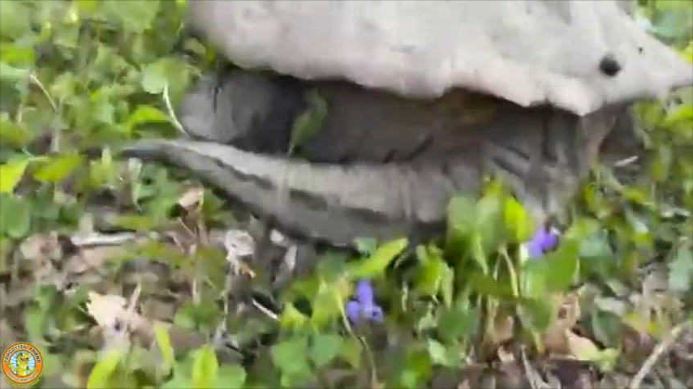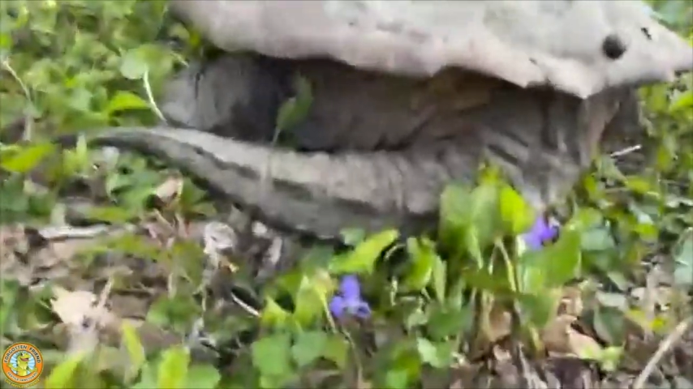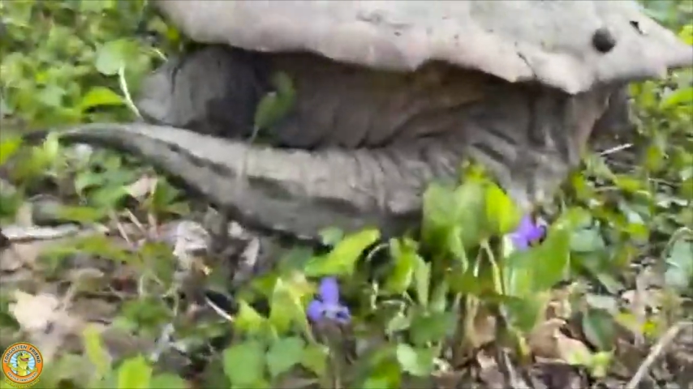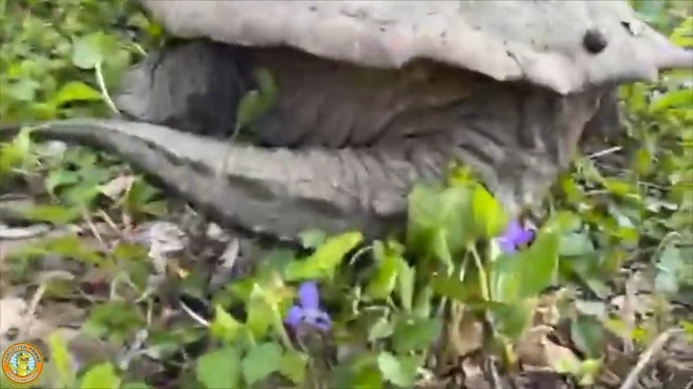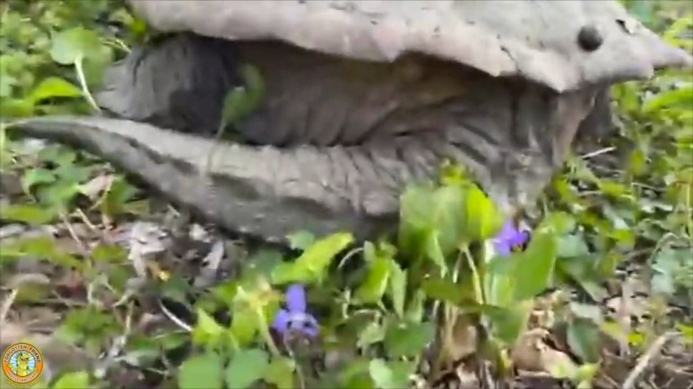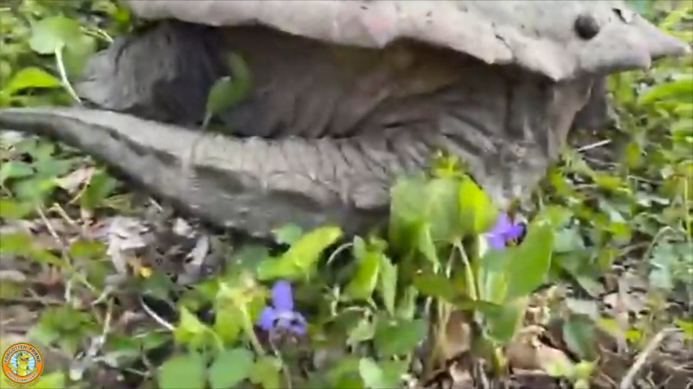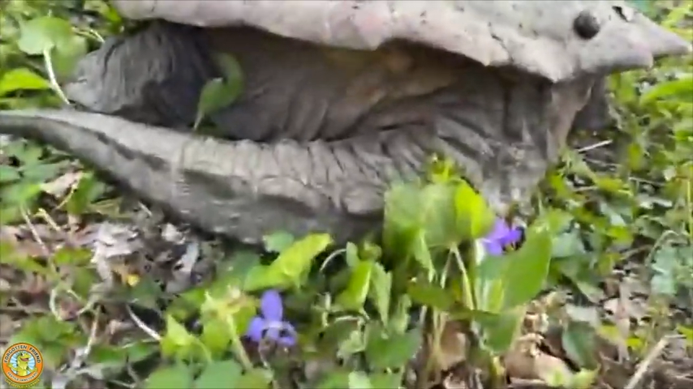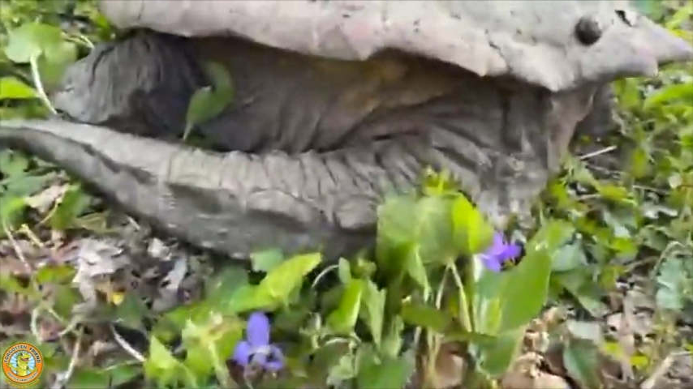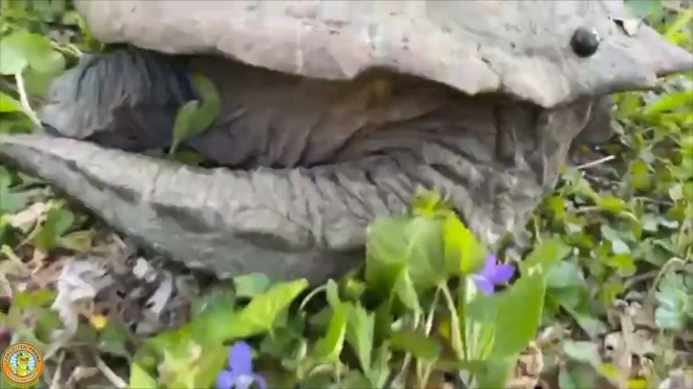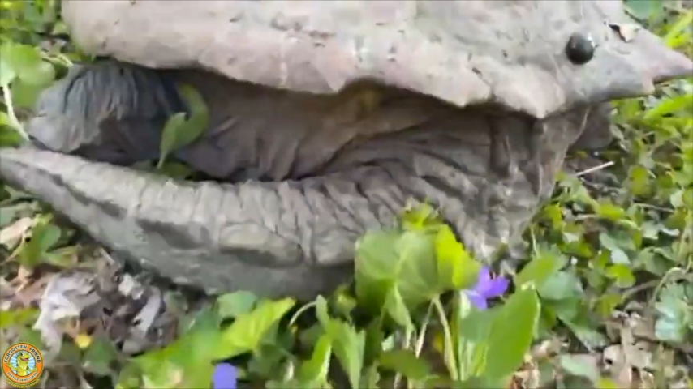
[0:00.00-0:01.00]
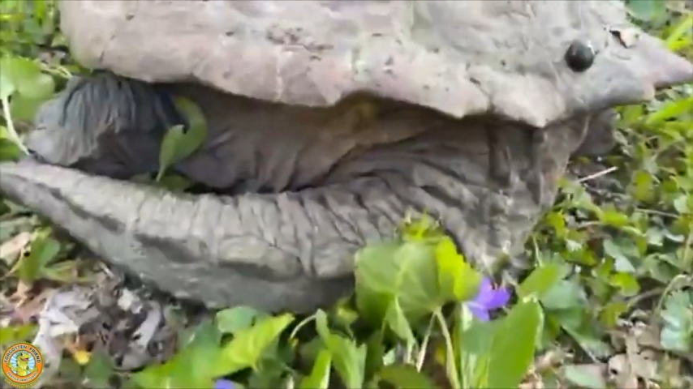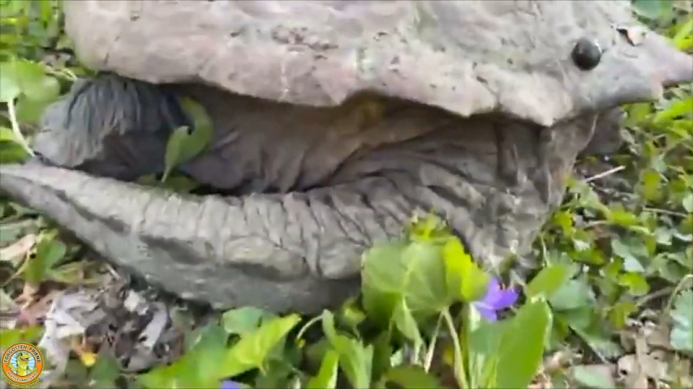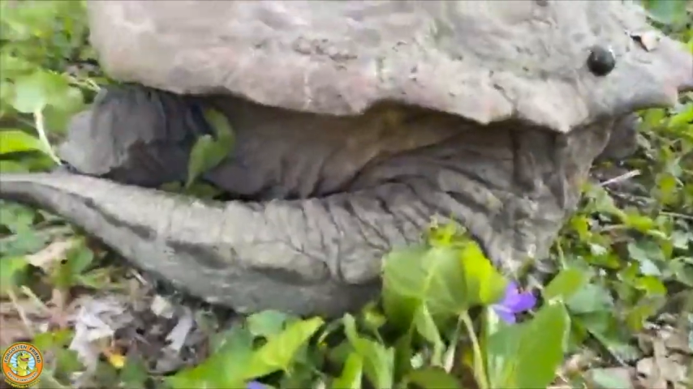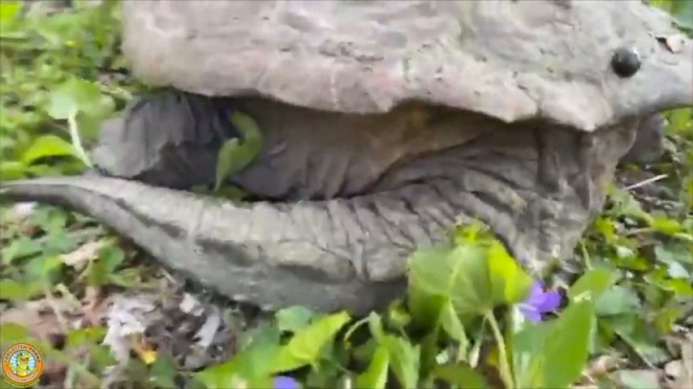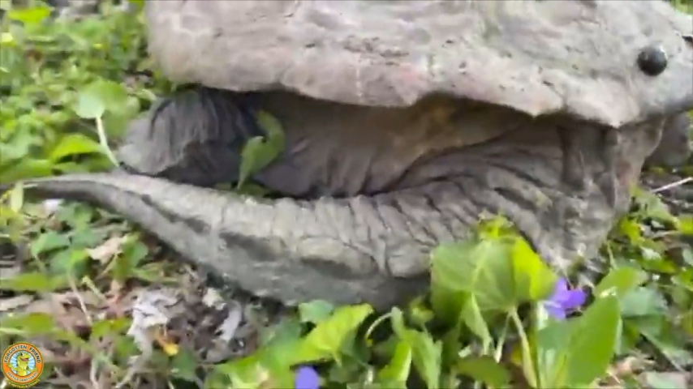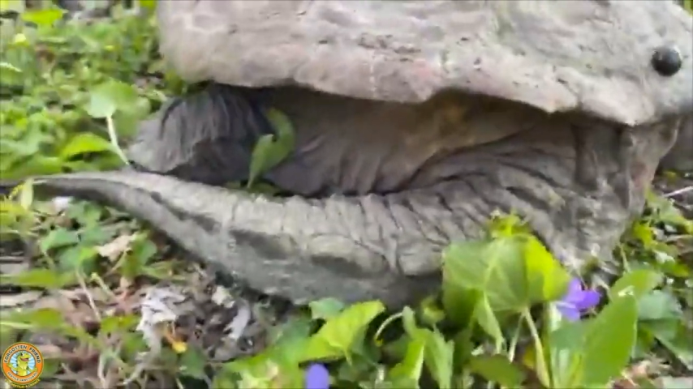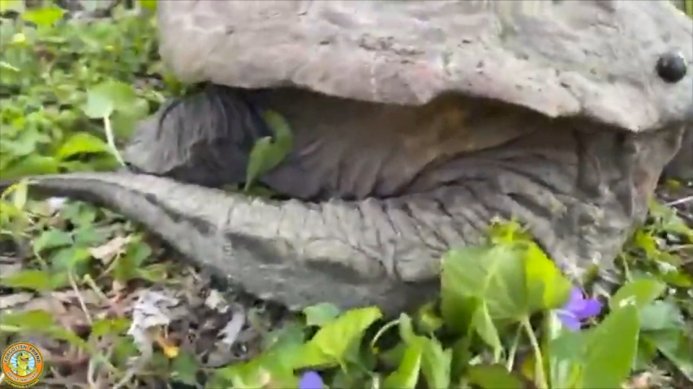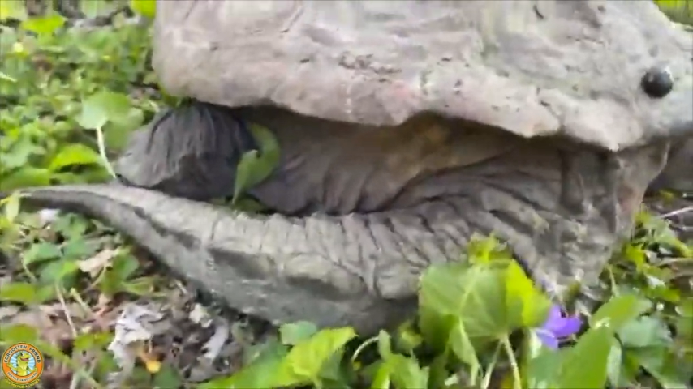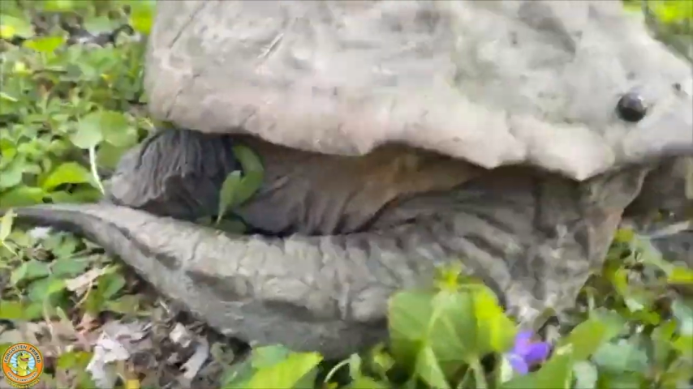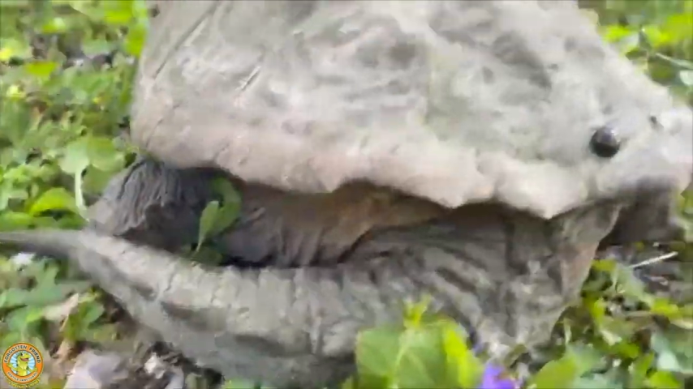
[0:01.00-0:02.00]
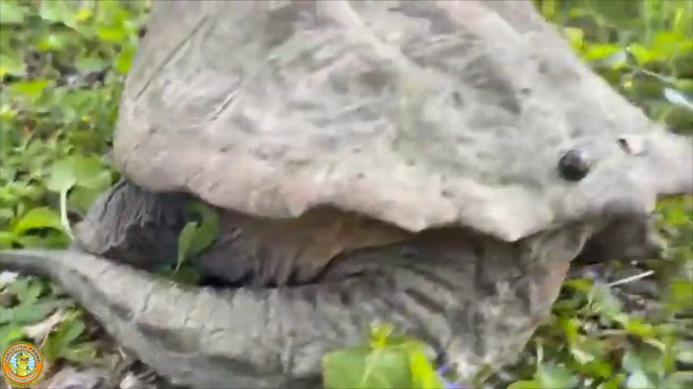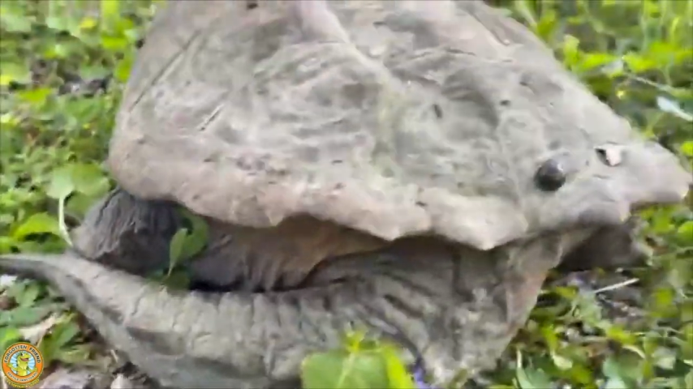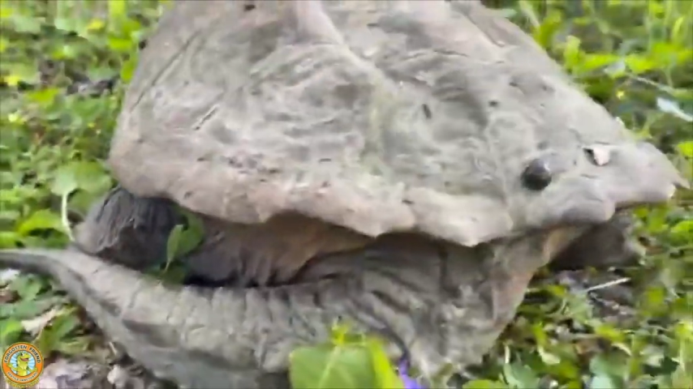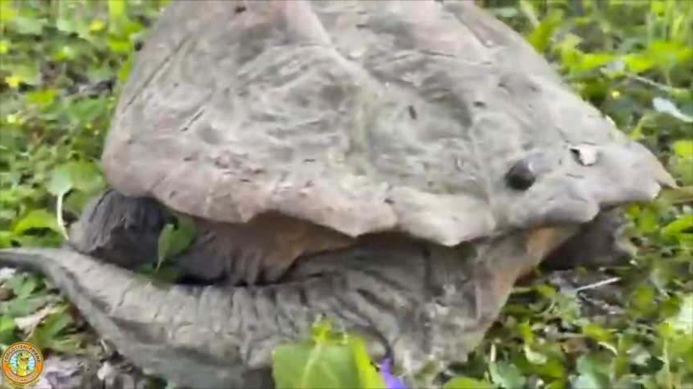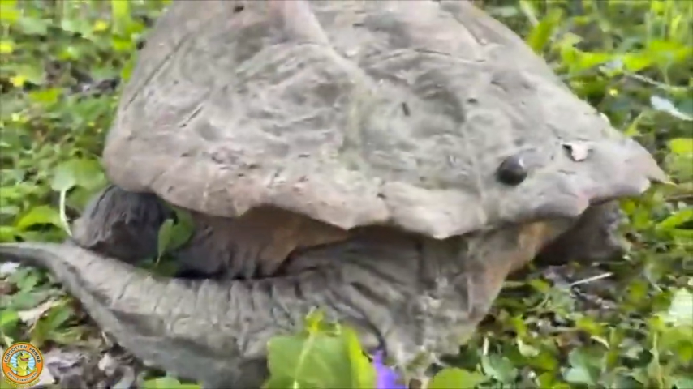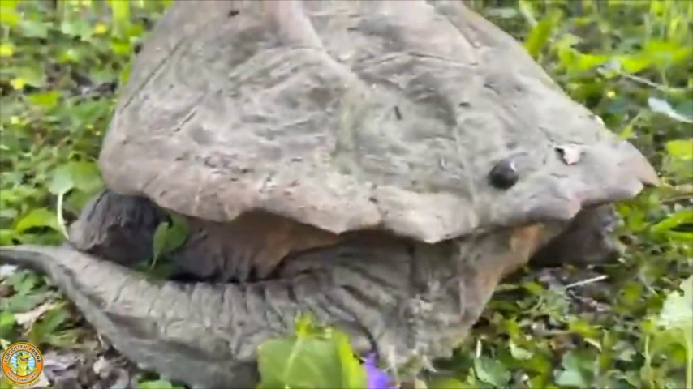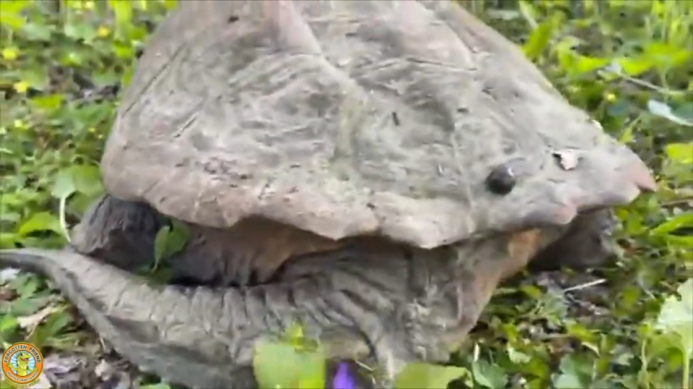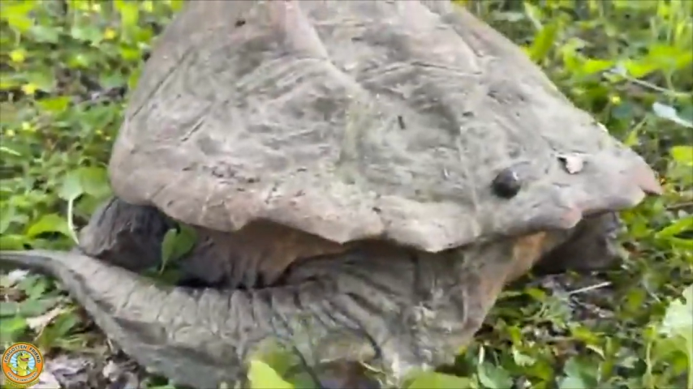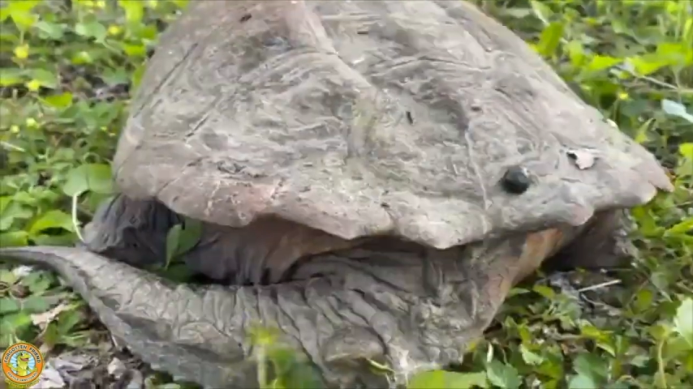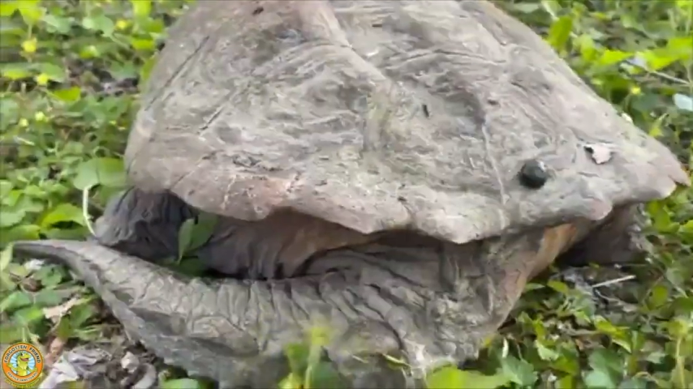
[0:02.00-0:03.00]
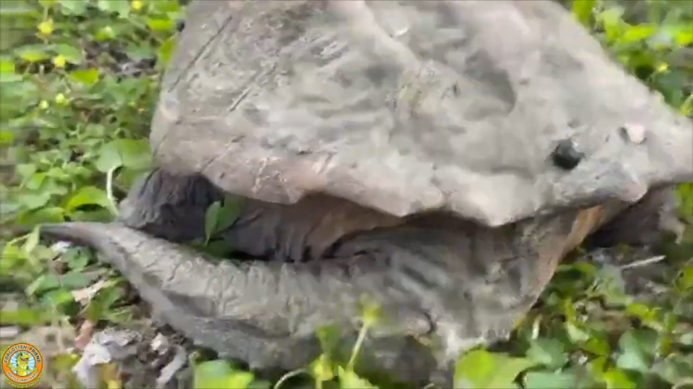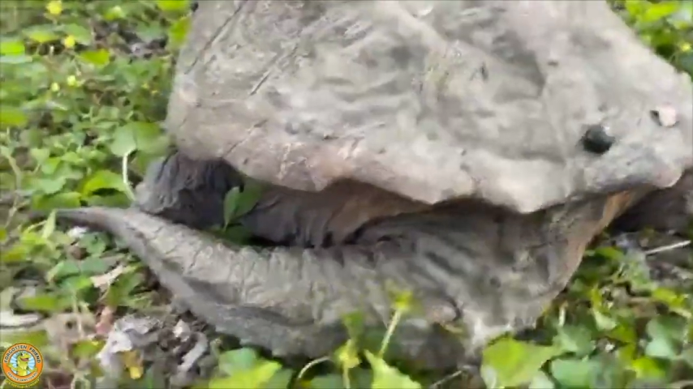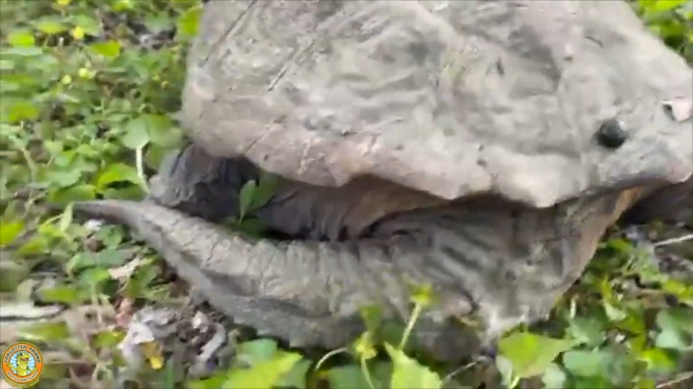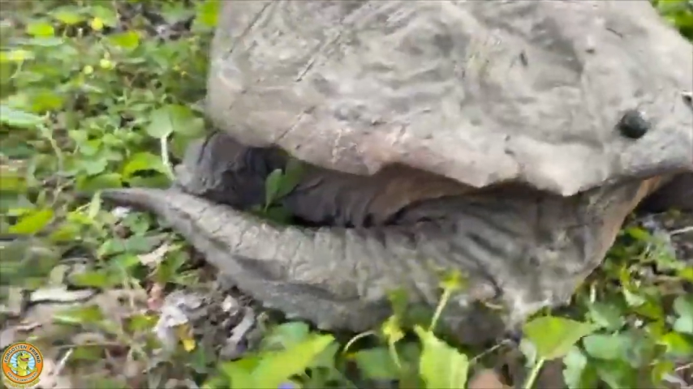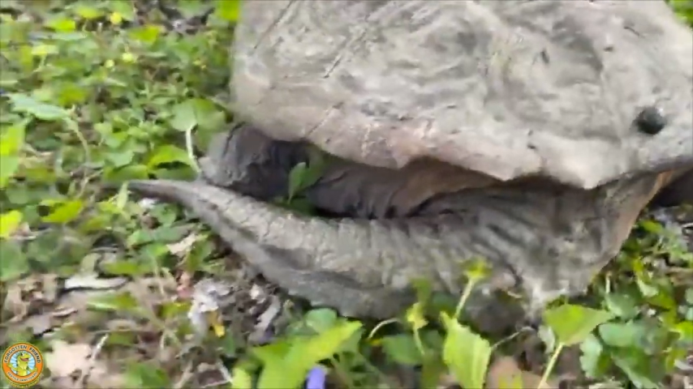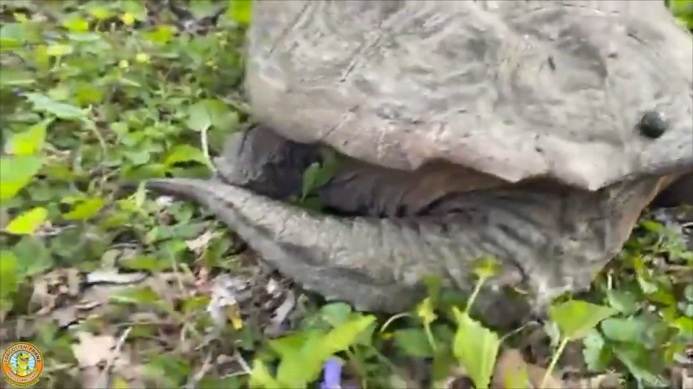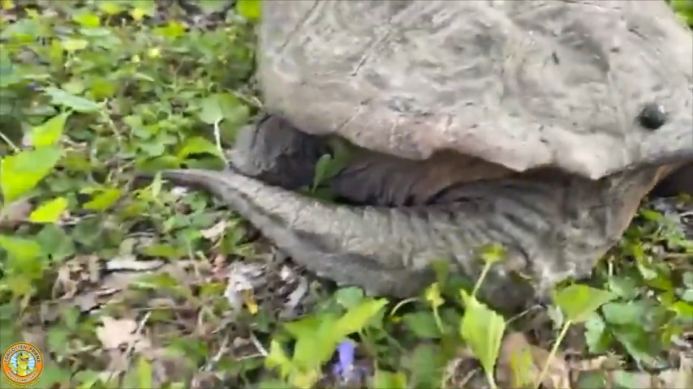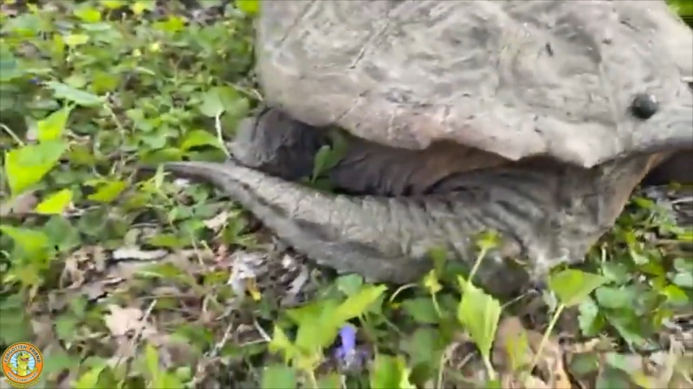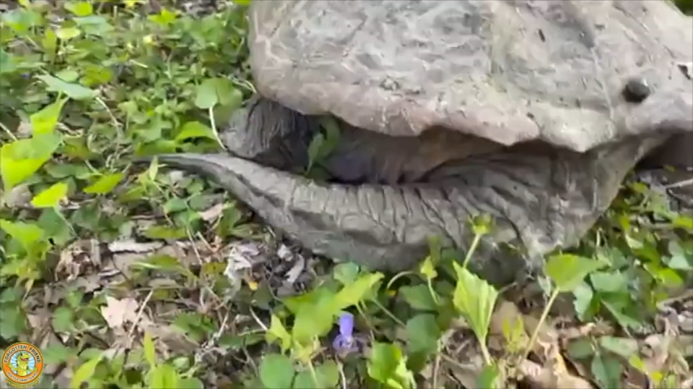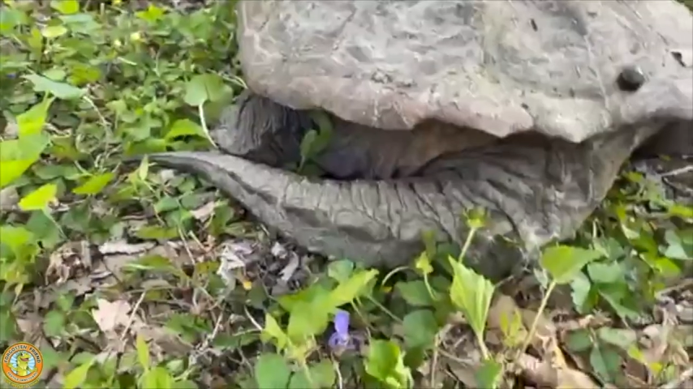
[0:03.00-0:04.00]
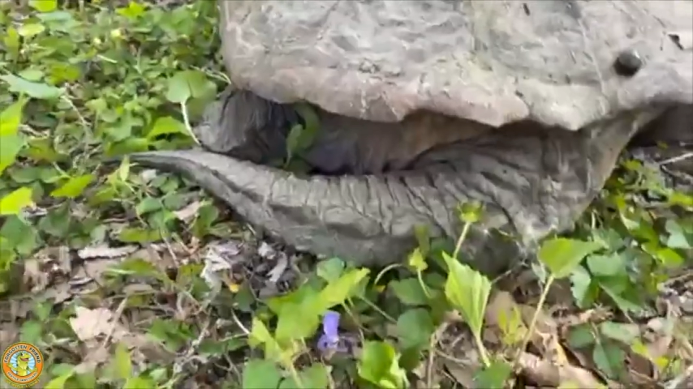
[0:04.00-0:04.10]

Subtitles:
[unreadable: no face in view]